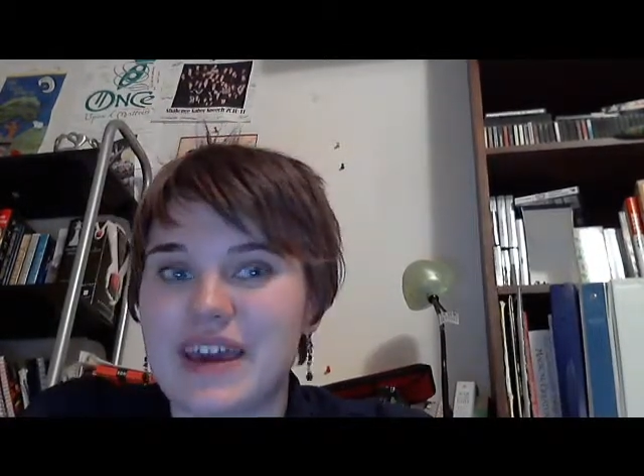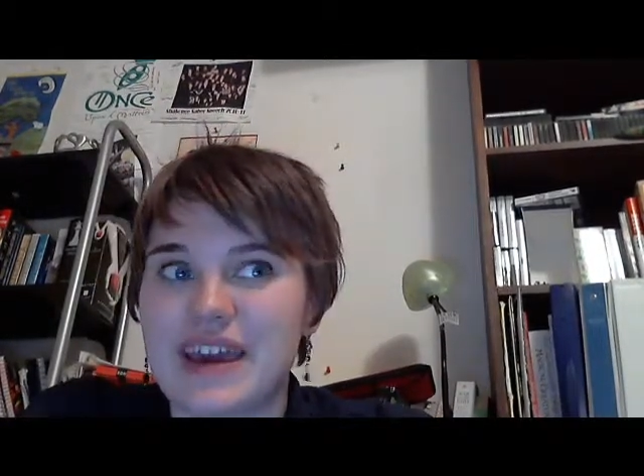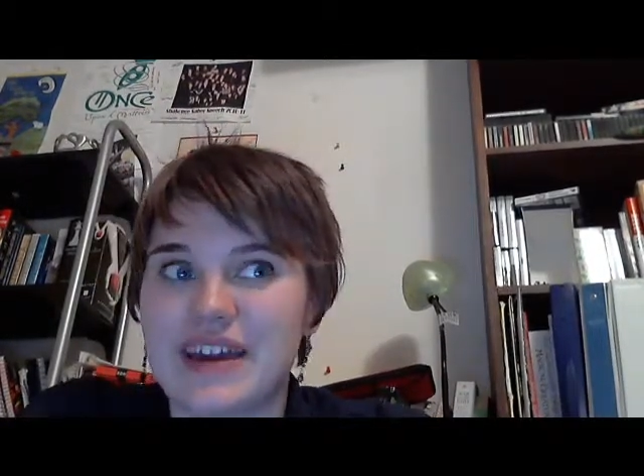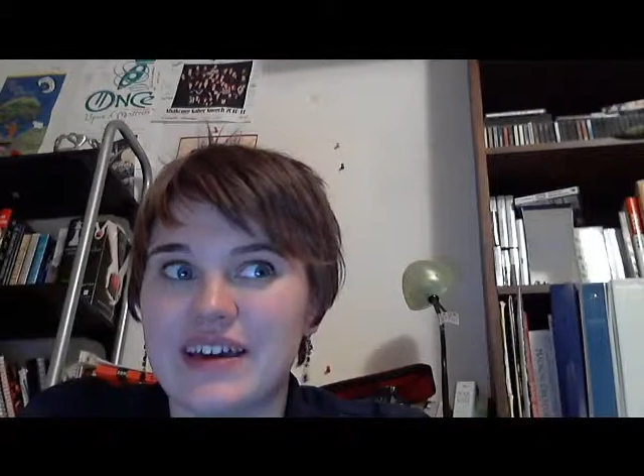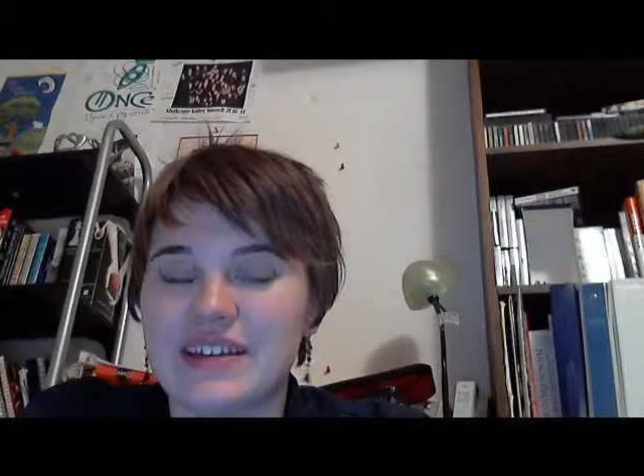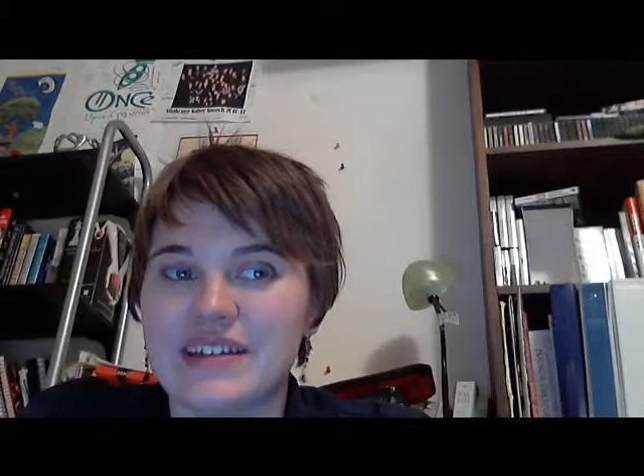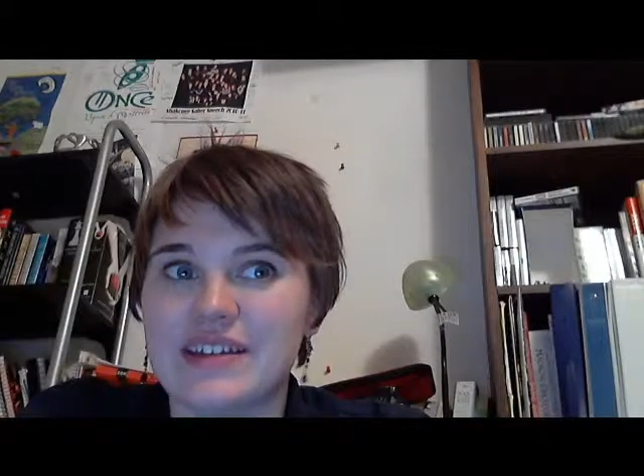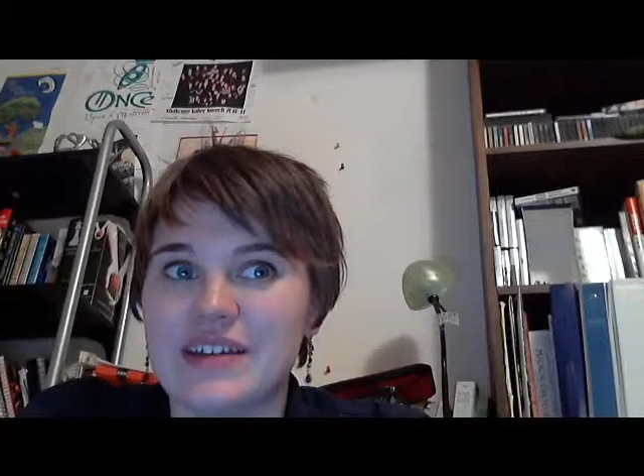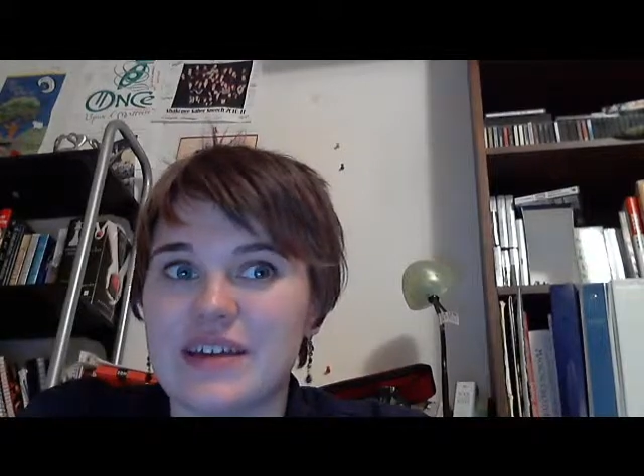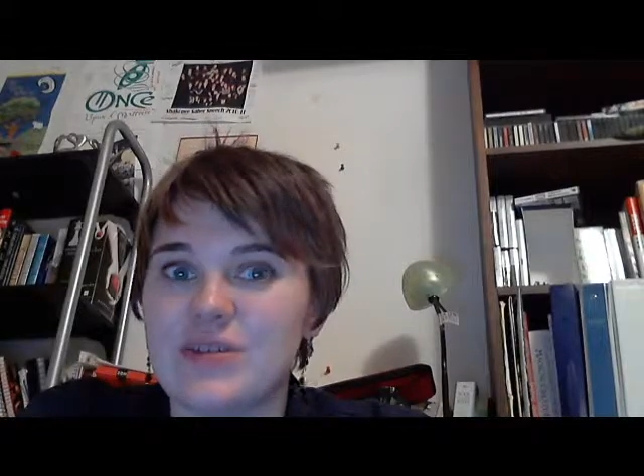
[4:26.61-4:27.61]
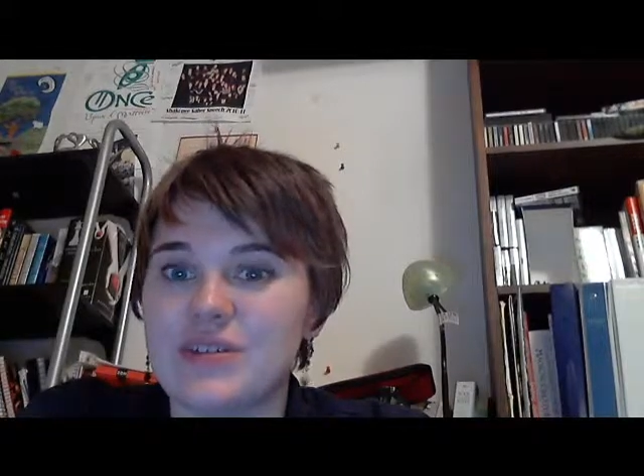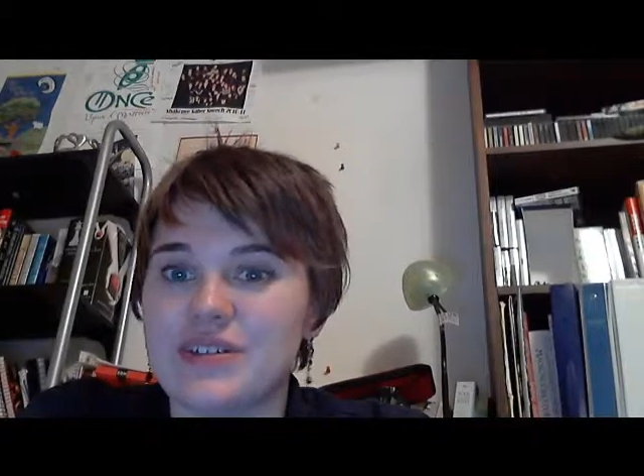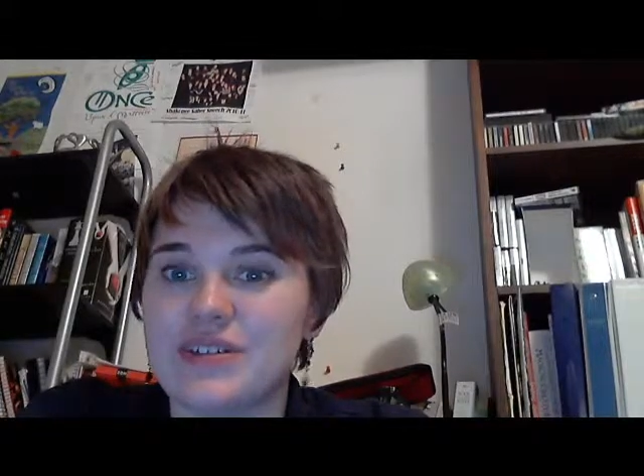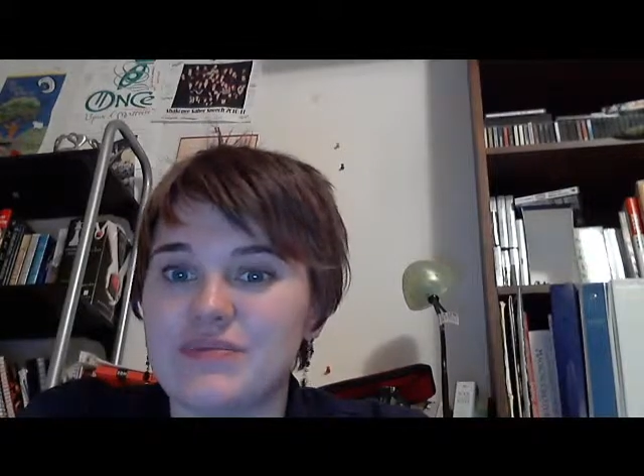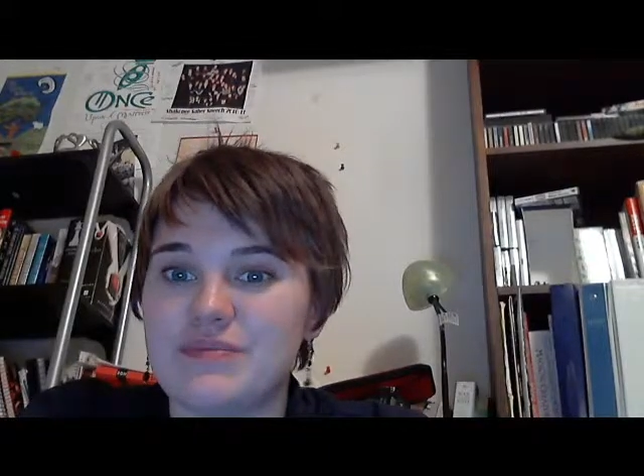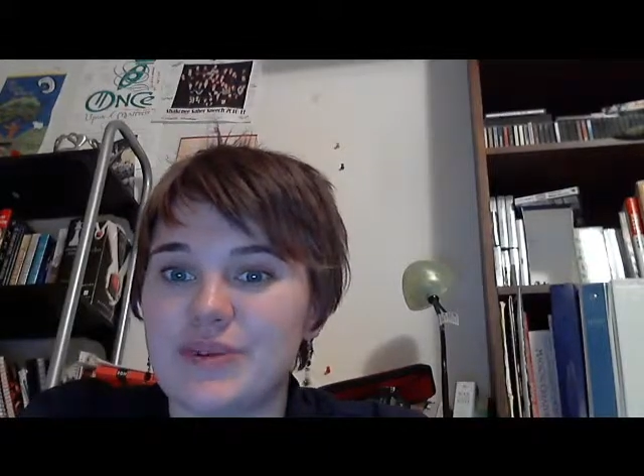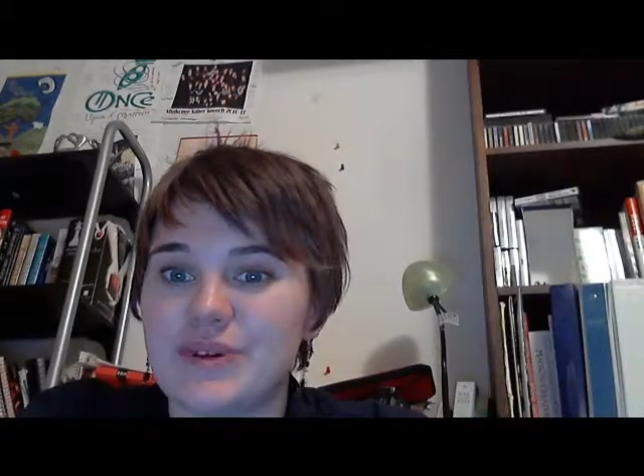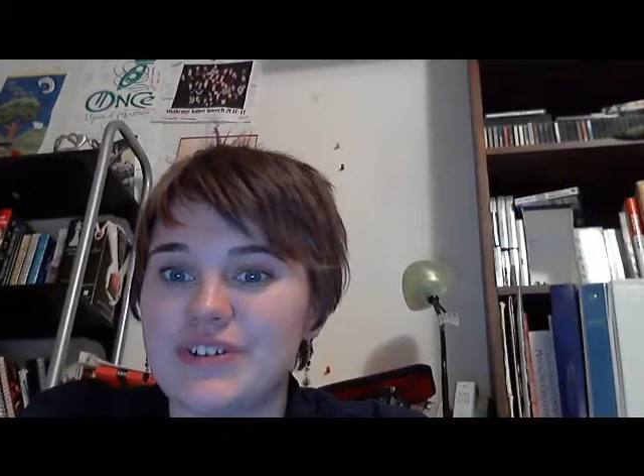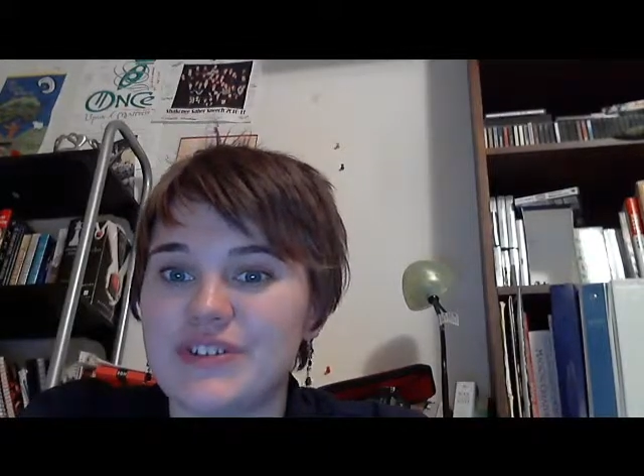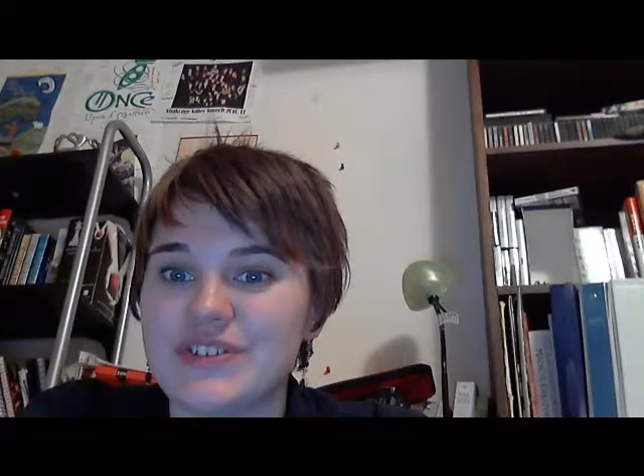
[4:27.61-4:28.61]
and the neighborhood
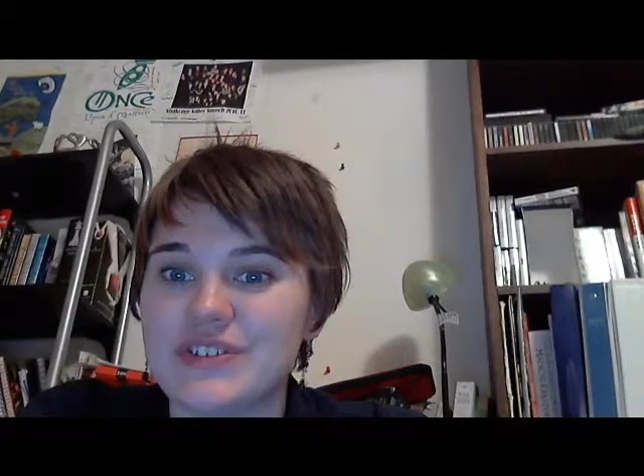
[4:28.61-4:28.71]
boys,